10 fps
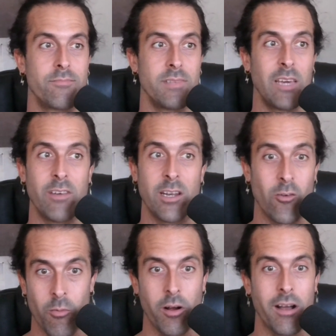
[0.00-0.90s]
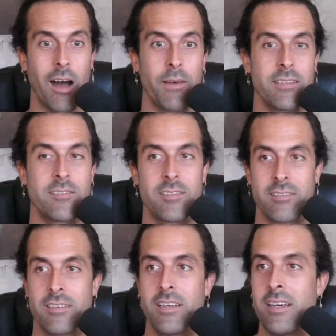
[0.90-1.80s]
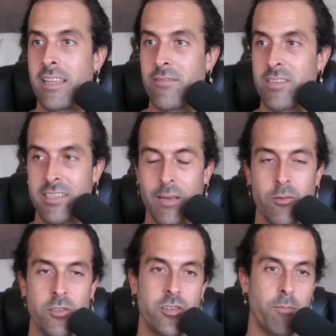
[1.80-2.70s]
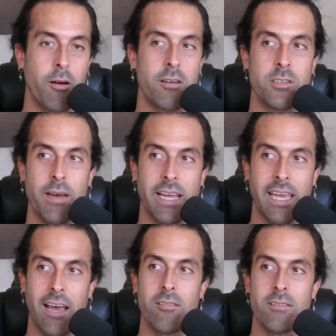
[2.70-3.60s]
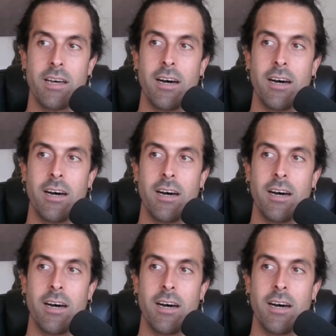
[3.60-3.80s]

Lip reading: Even normal comments, they've disabled certain parts of my account.